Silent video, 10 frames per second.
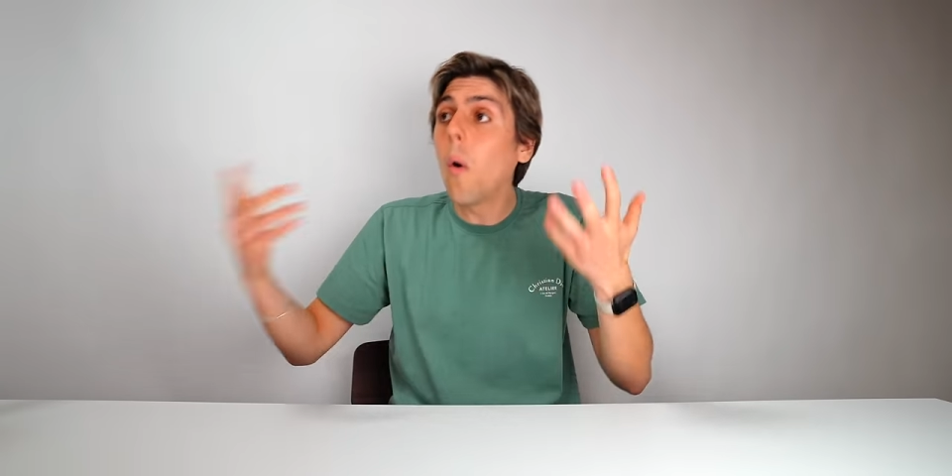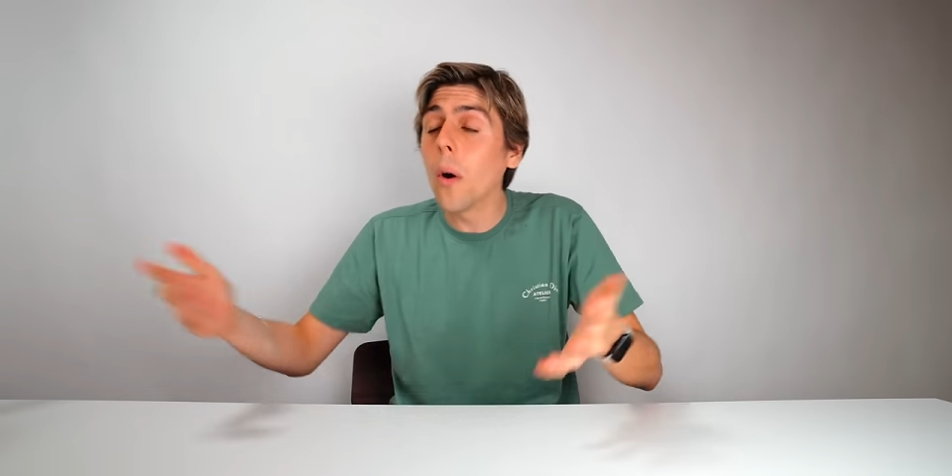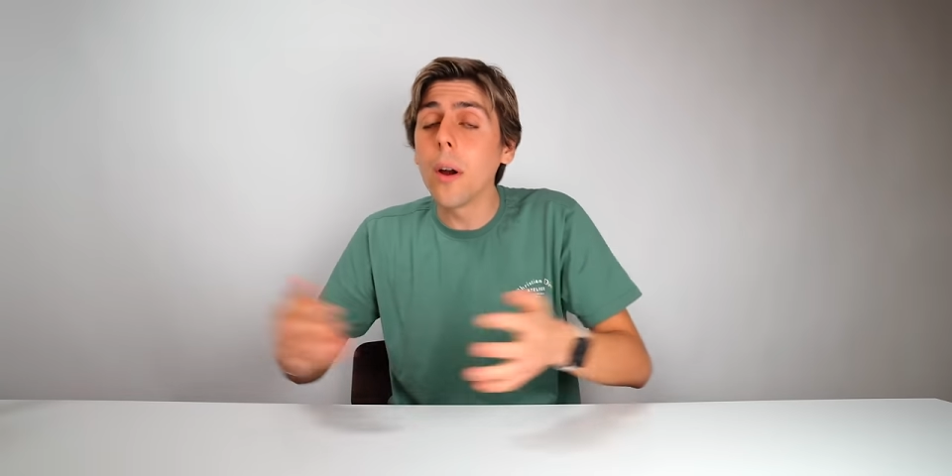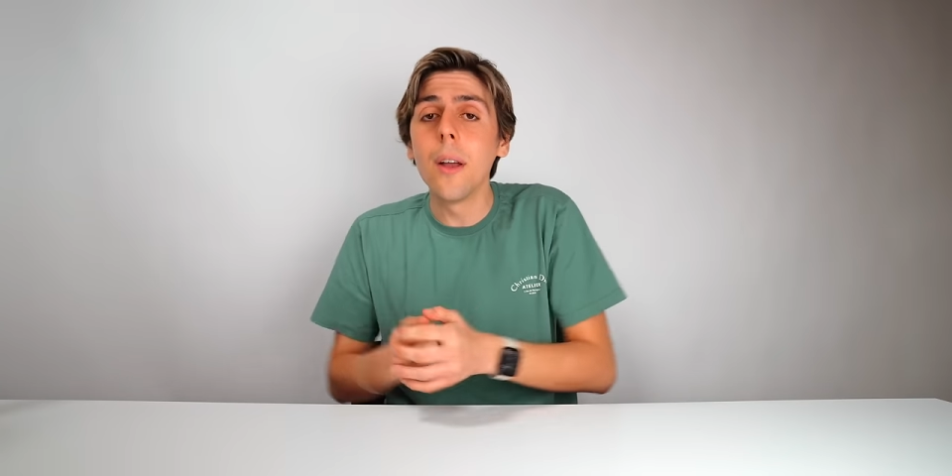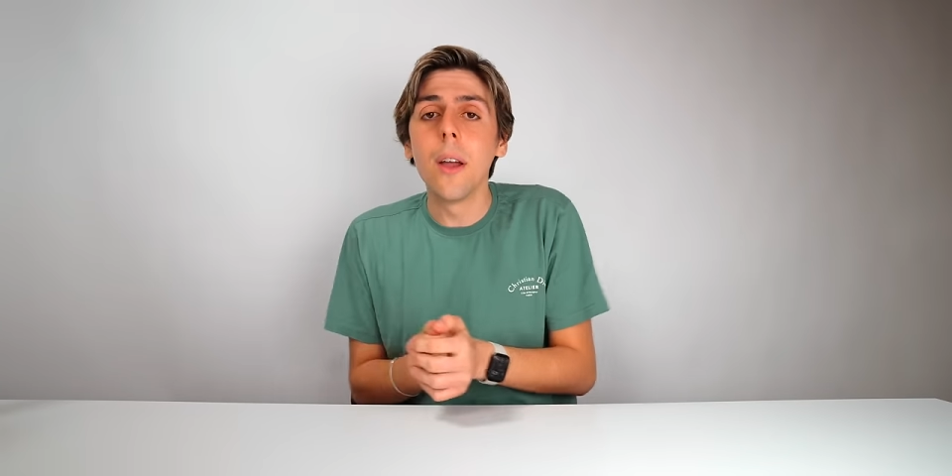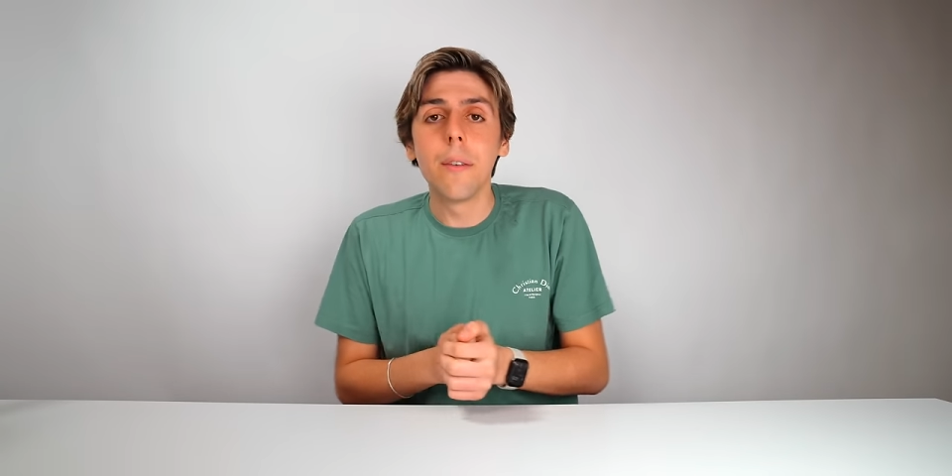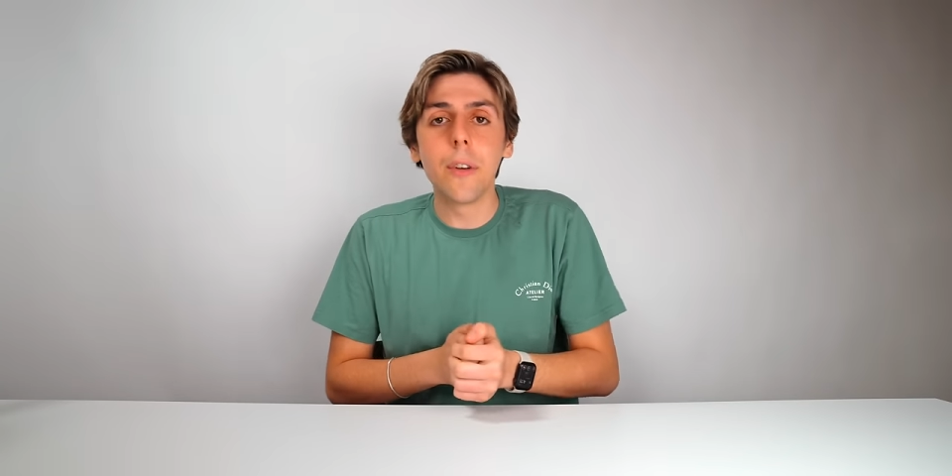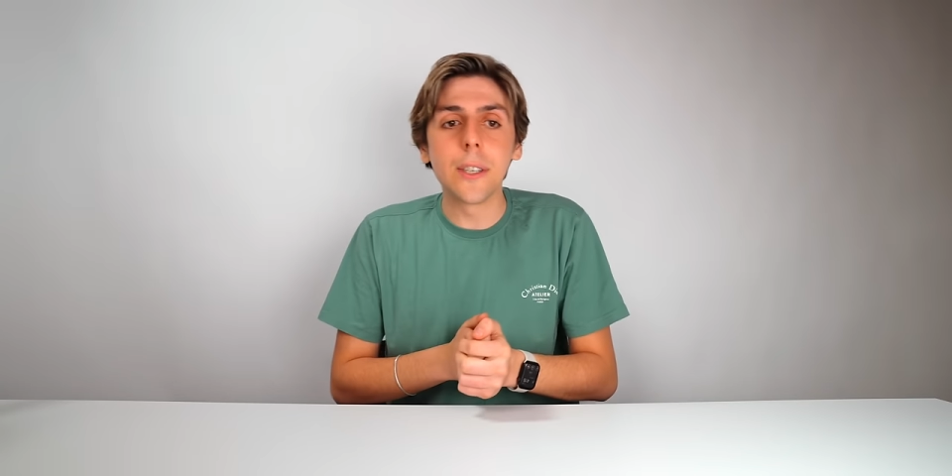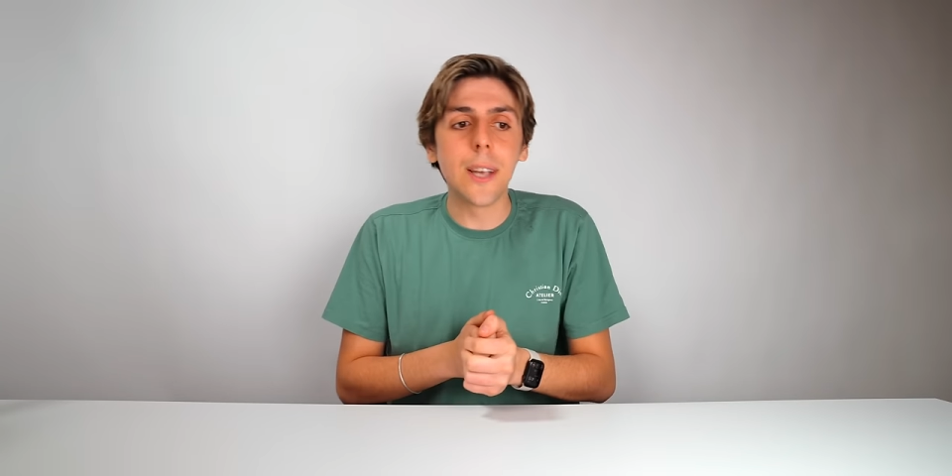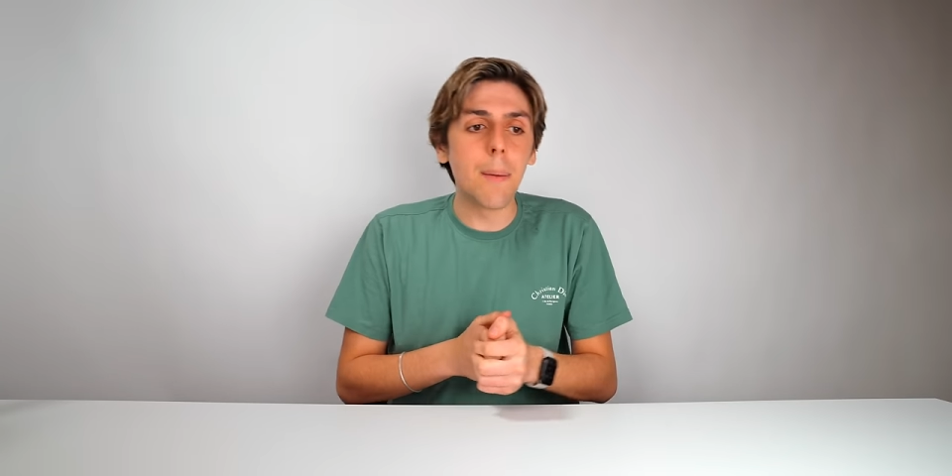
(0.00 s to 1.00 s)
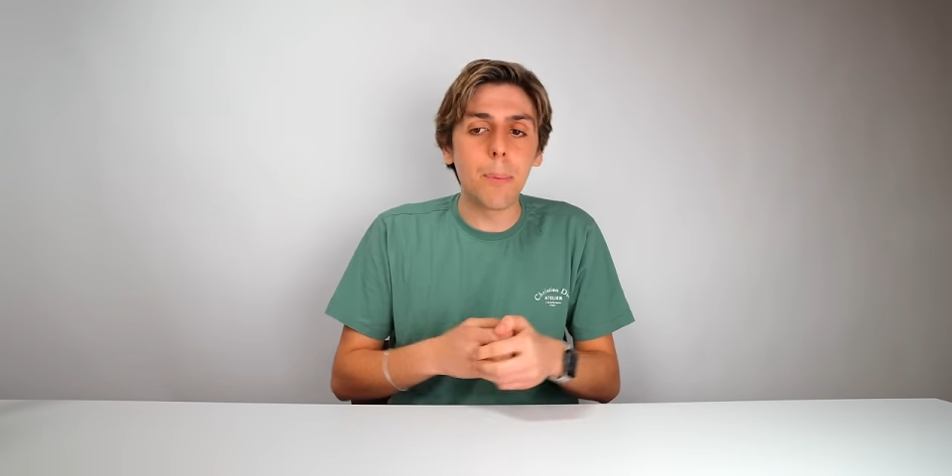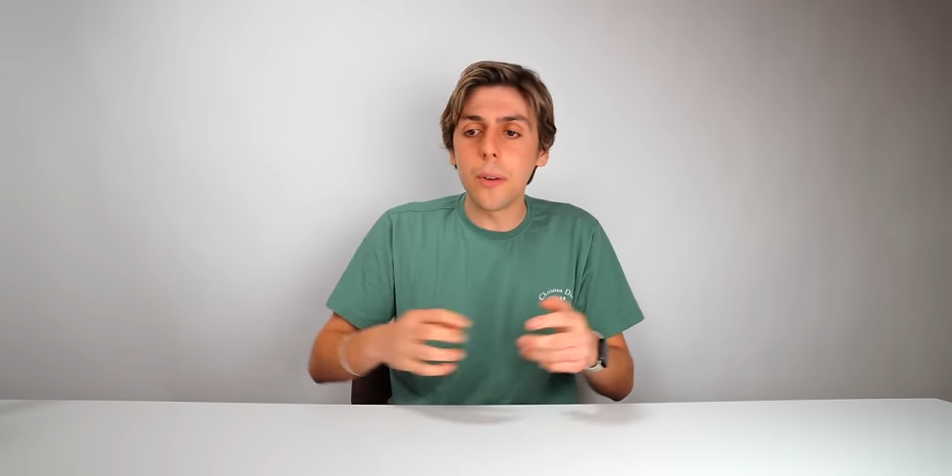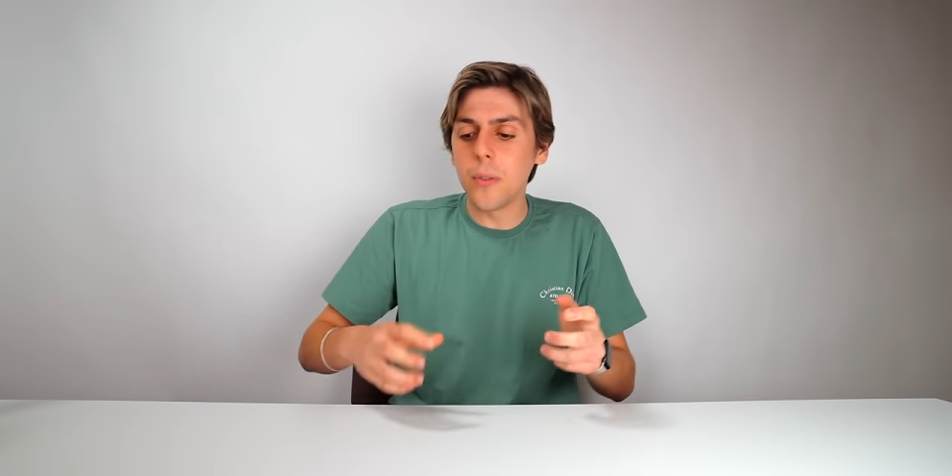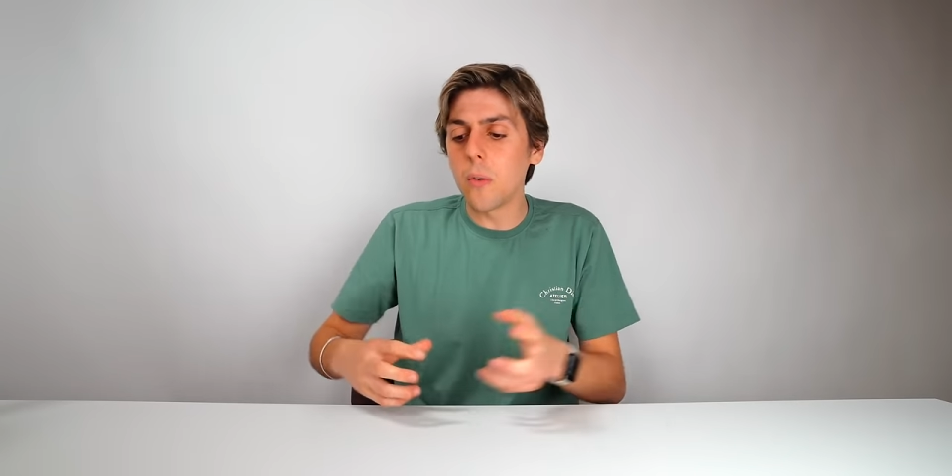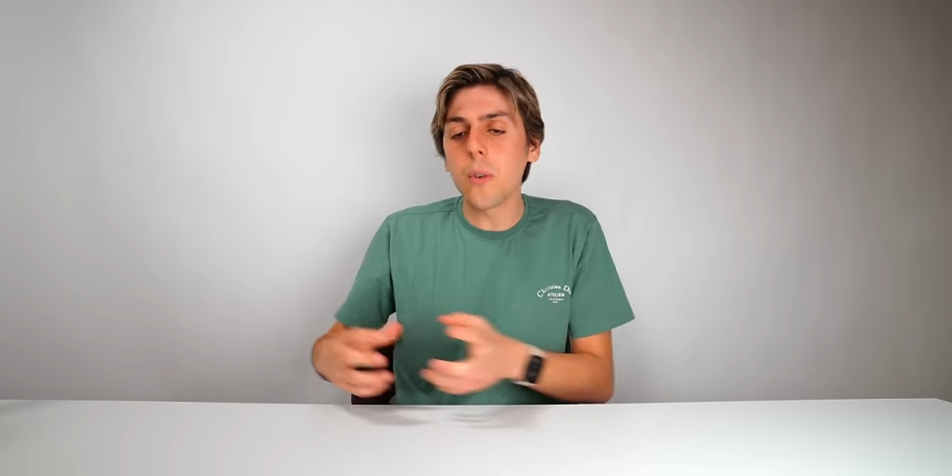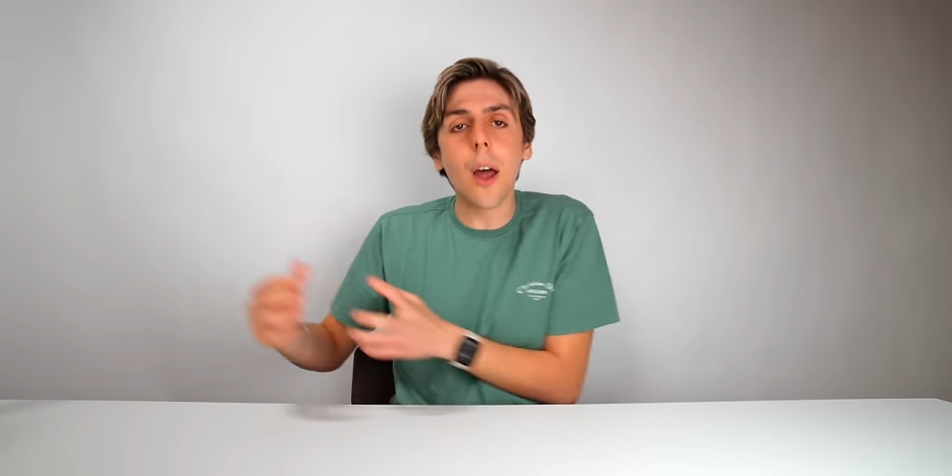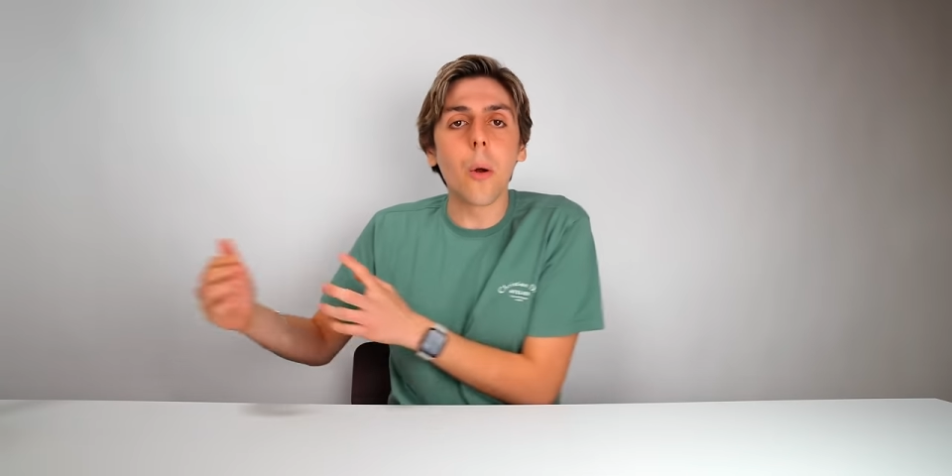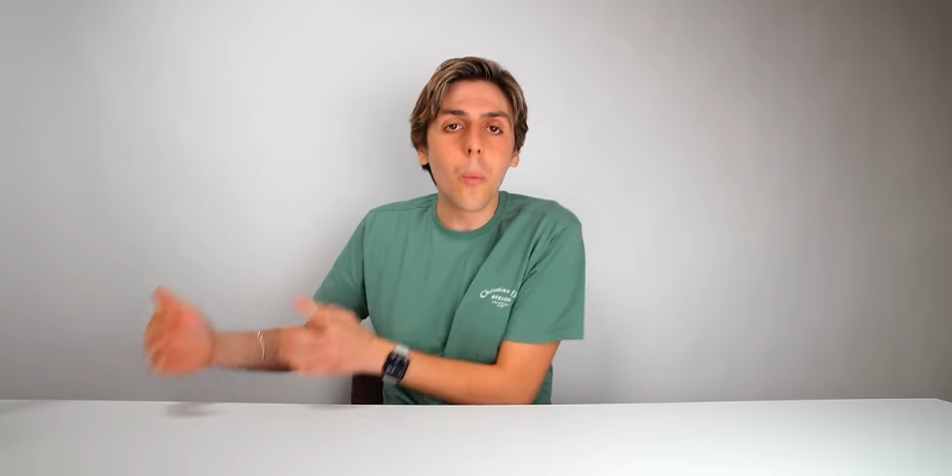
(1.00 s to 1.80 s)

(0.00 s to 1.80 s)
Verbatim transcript: Or for example, if you've got a